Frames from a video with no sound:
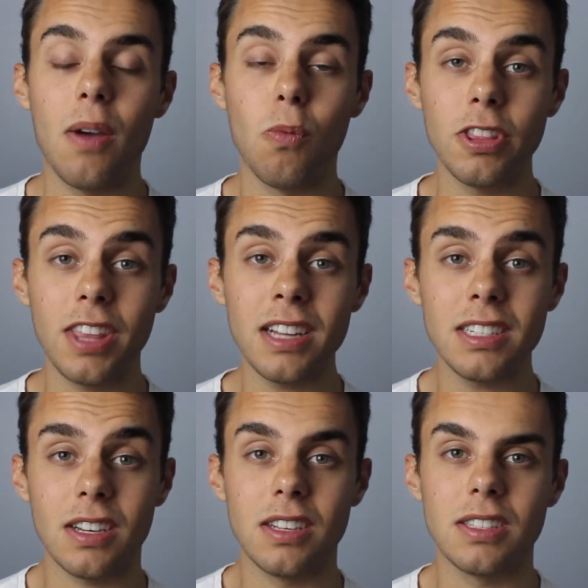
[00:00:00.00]
And what that
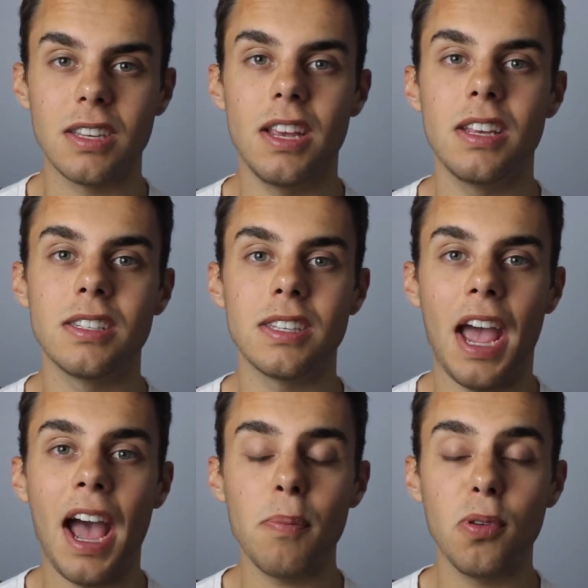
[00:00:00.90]
does is
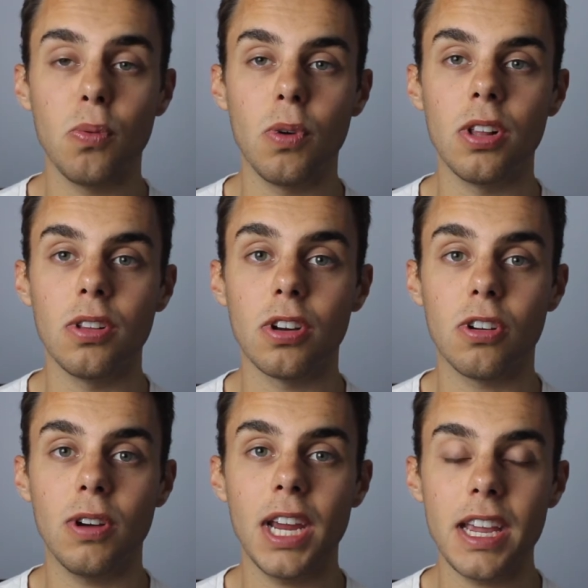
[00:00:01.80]
Apple will
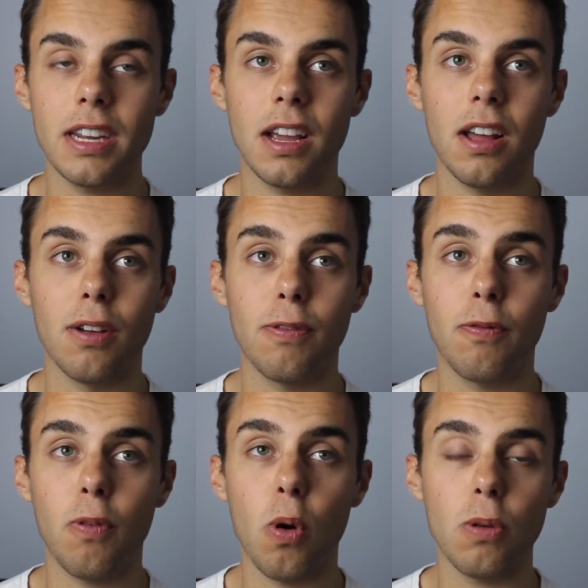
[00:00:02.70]
create a
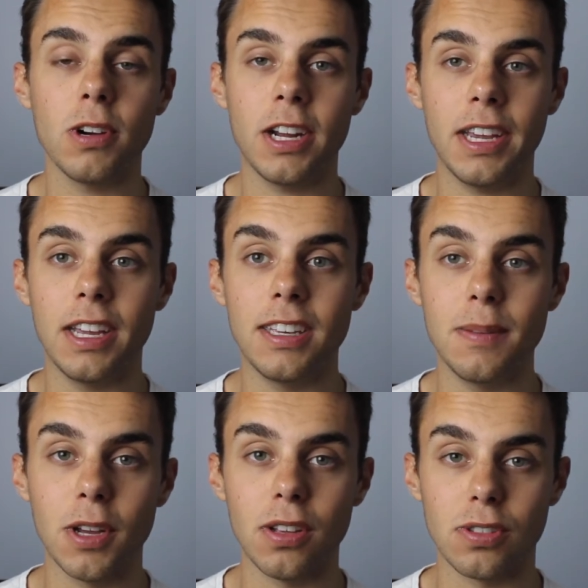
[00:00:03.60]
forwarding
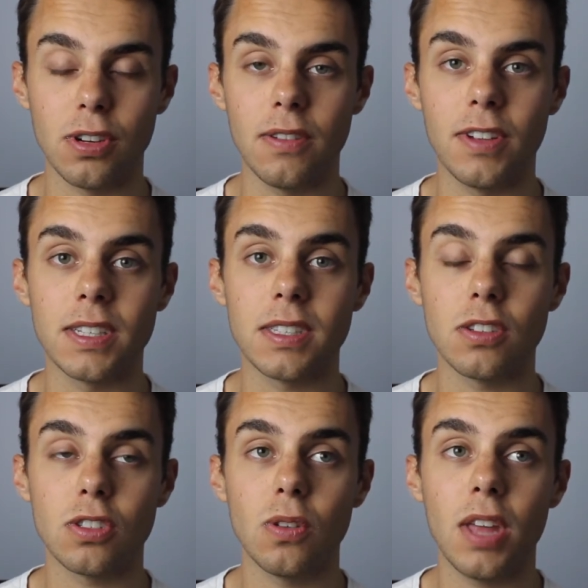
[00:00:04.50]
email service
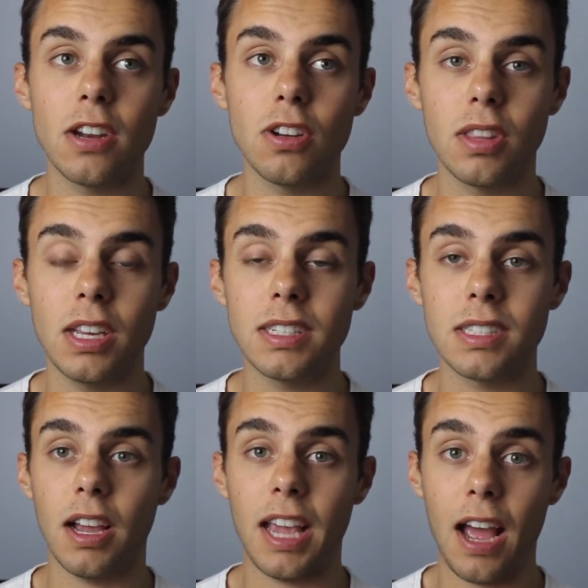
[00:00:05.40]
so that
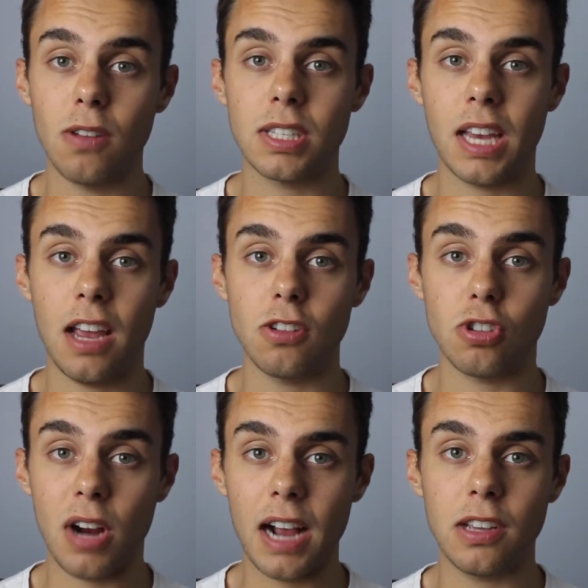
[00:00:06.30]
these accounts can't
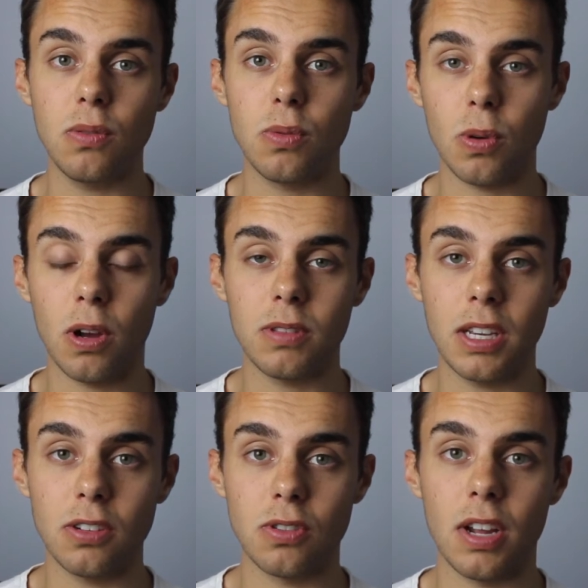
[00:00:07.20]
track you throughout
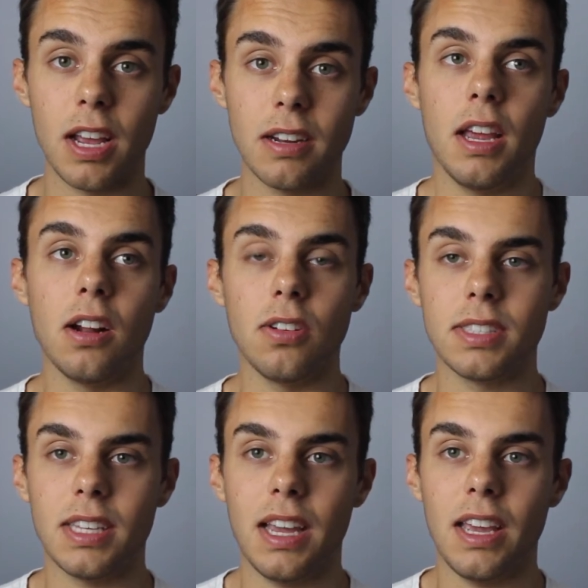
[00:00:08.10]
the internet. It'll
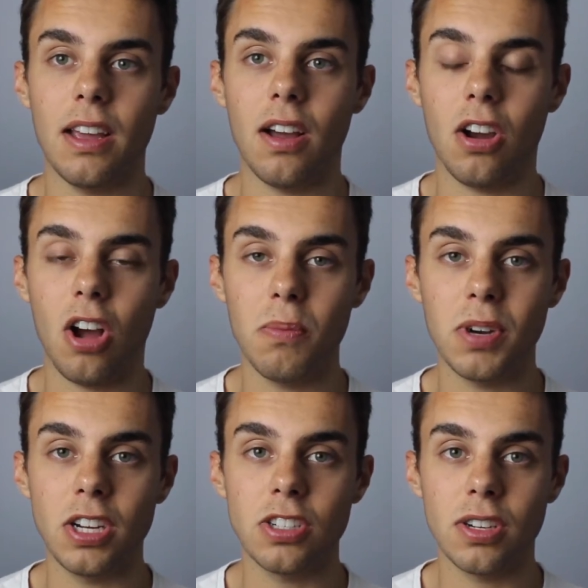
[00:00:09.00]
say a
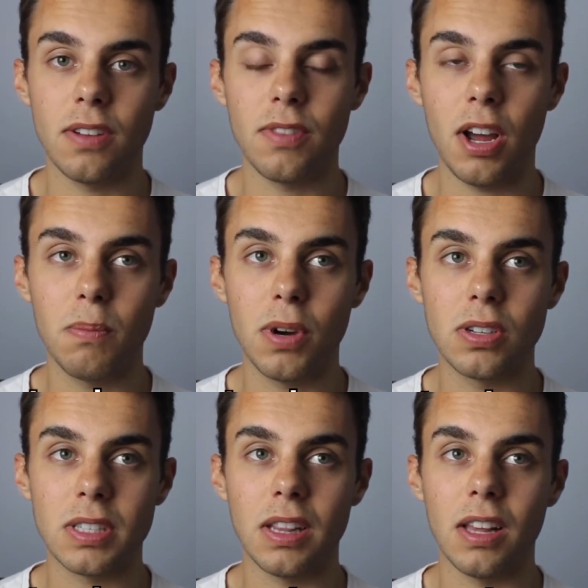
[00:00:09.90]
combination of
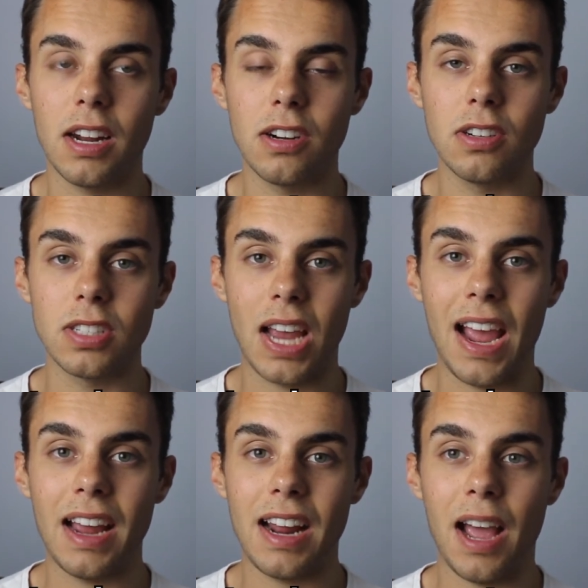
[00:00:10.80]
numbers and letters
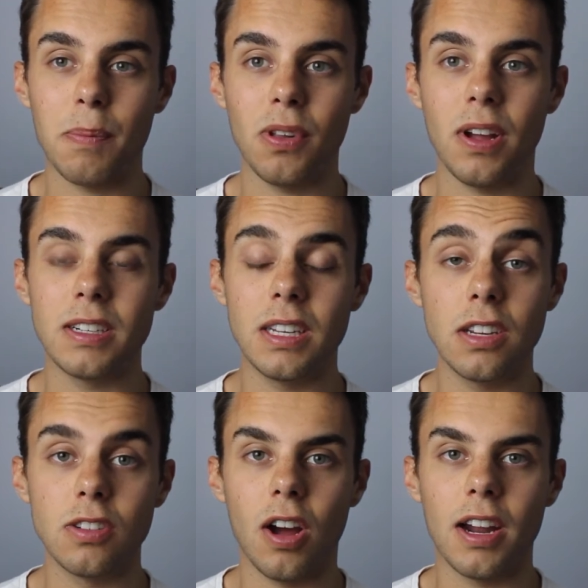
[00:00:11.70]
at apple I
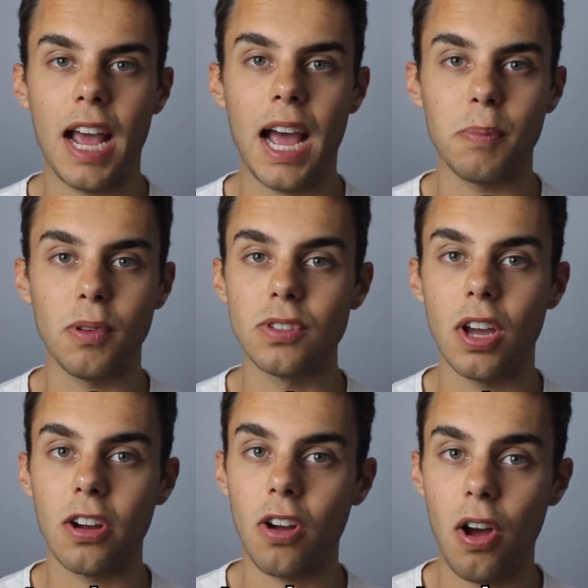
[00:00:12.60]
D dot apple
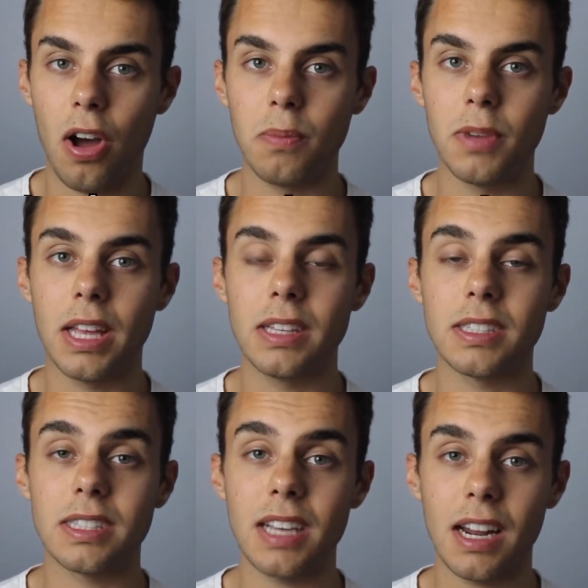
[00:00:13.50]
dot com
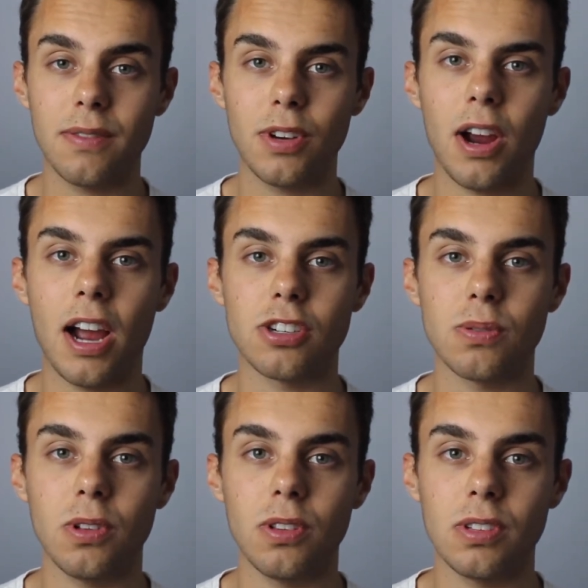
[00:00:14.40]
instead of your
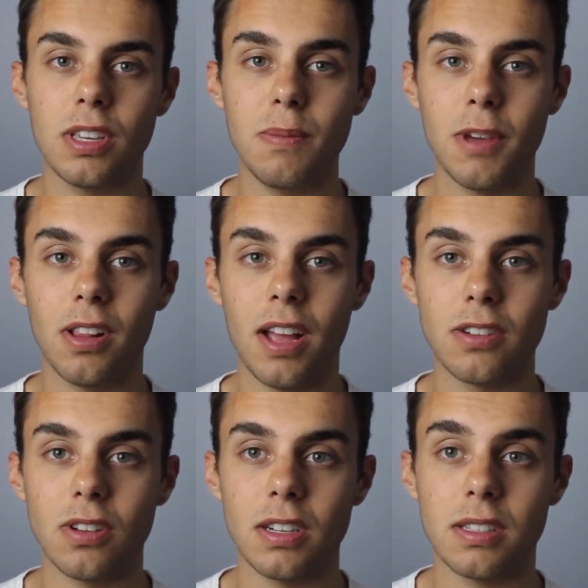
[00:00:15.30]
actual email
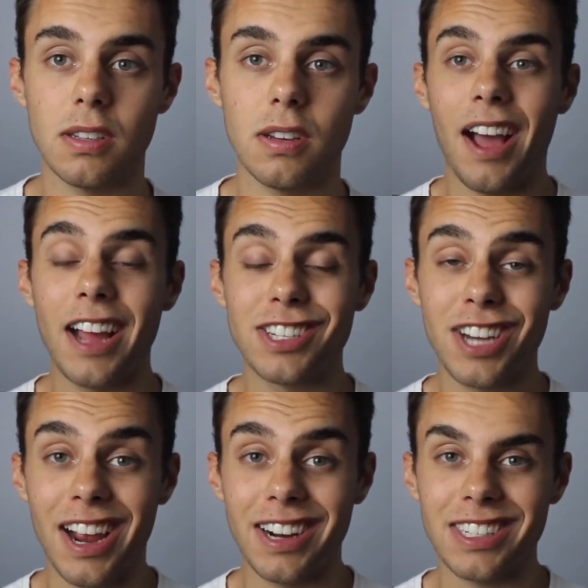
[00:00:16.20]
address. I
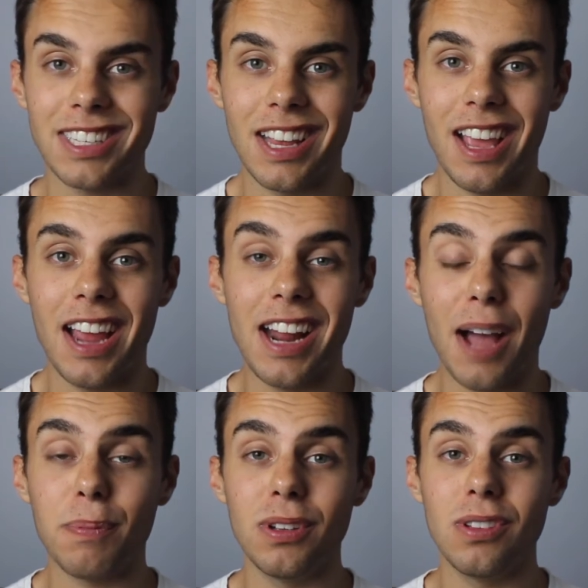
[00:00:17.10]
checked, and
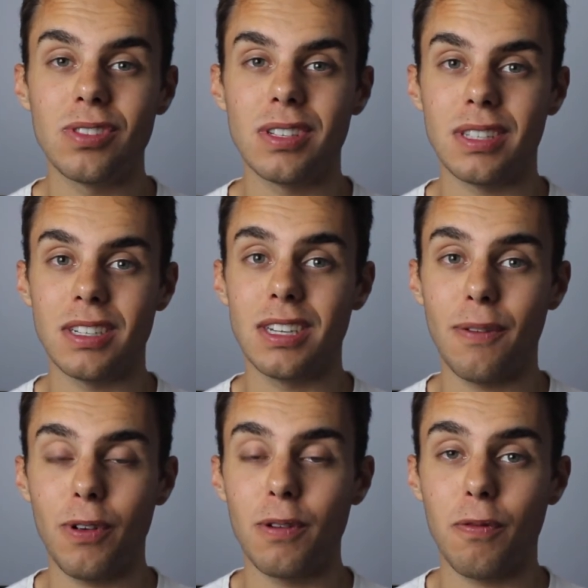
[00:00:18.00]
Apple uses a
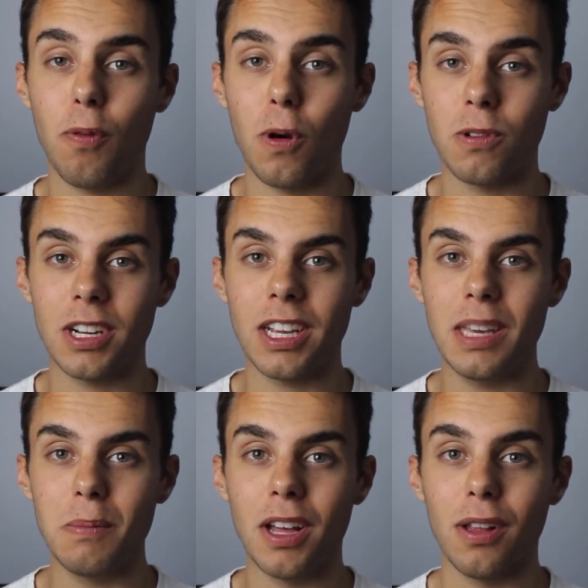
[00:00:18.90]
different forwarding
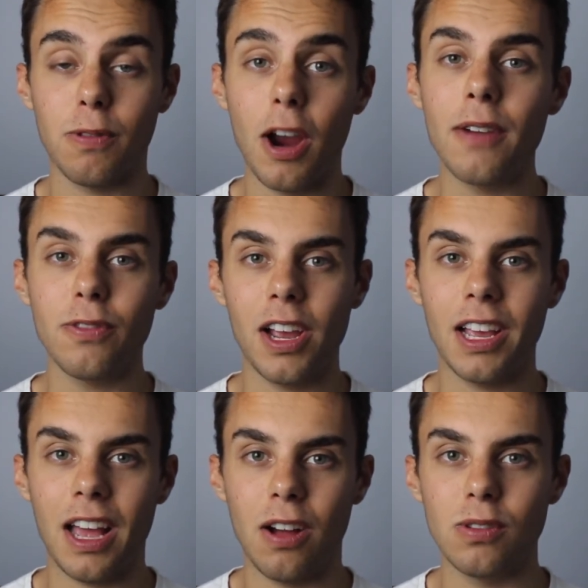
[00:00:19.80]
email for every
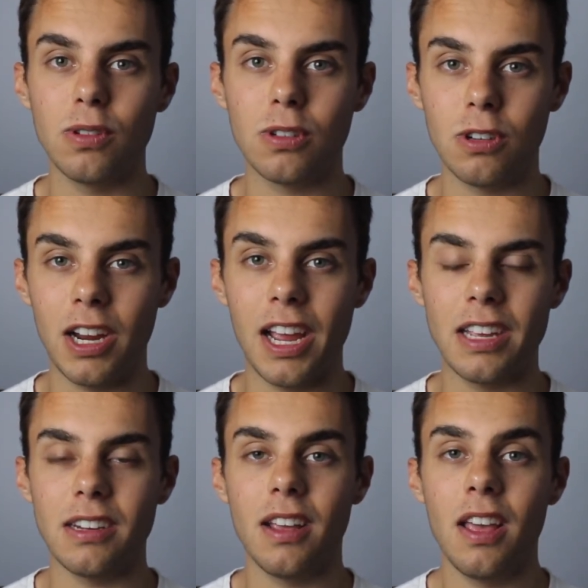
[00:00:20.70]
account you create,